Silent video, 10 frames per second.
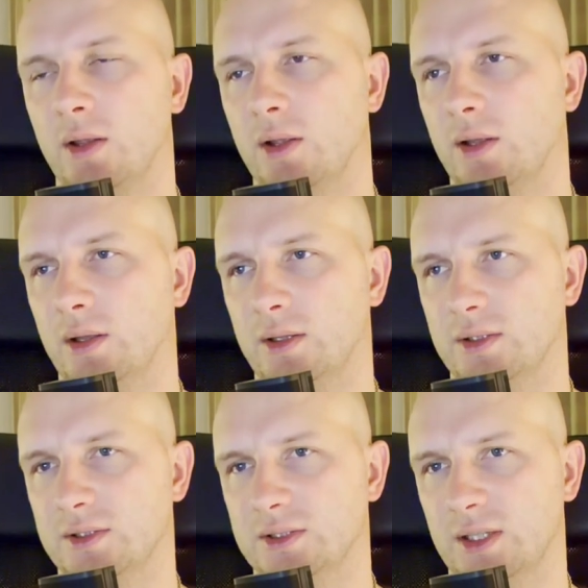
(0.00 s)

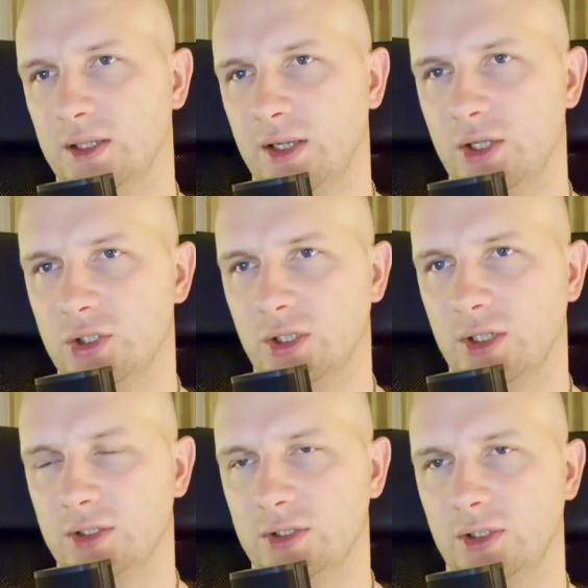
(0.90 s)
the age
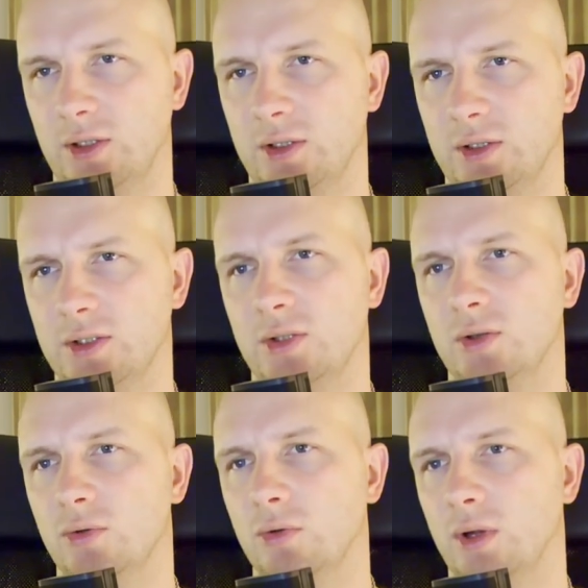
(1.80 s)
rating is,
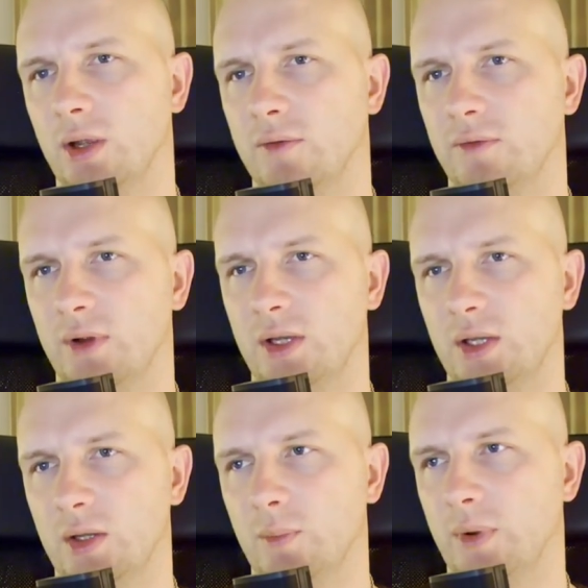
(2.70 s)
do you have
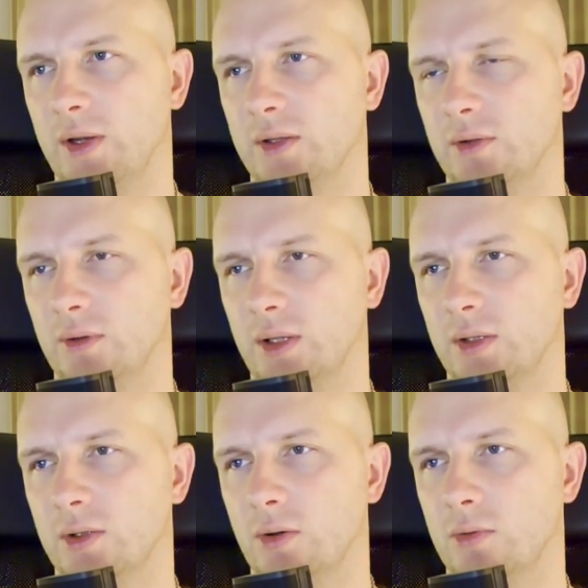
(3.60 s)
any parental
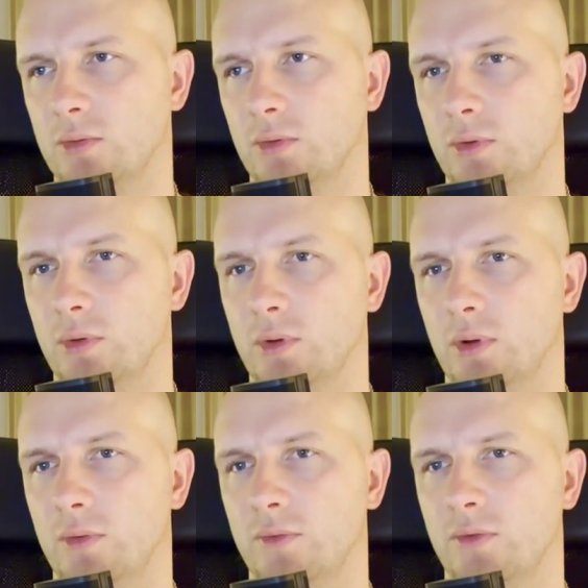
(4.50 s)
control?
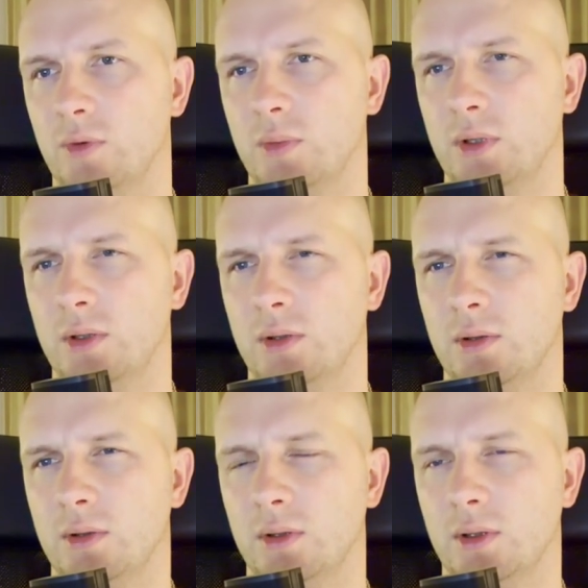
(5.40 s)
No, for me.
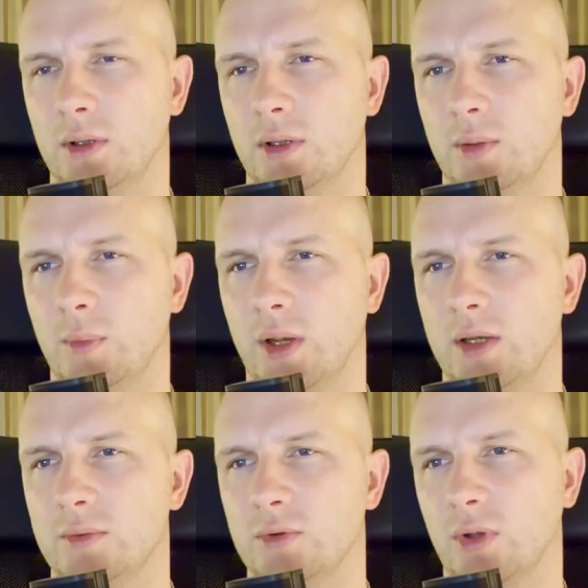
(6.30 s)

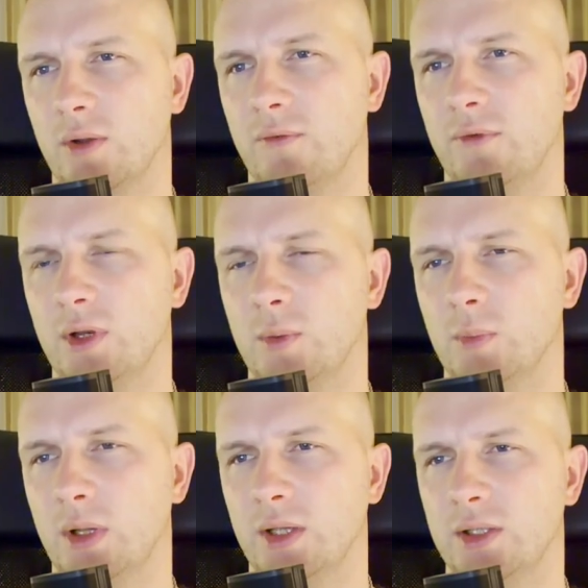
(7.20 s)
Mechanism to
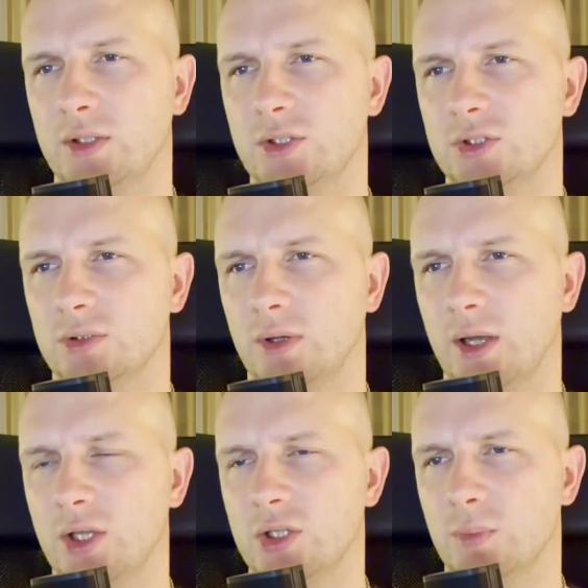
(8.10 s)
confirm an additional
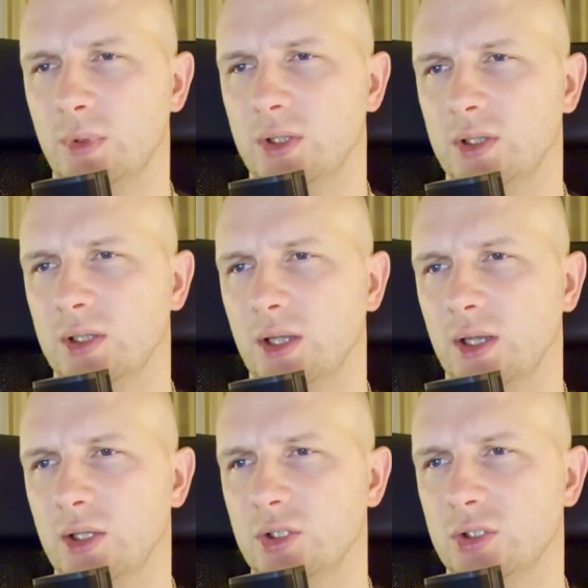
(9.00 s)
age meets the
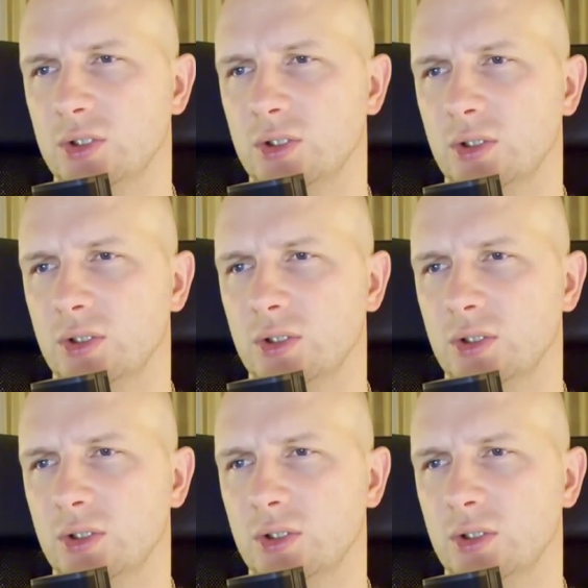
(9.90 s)
age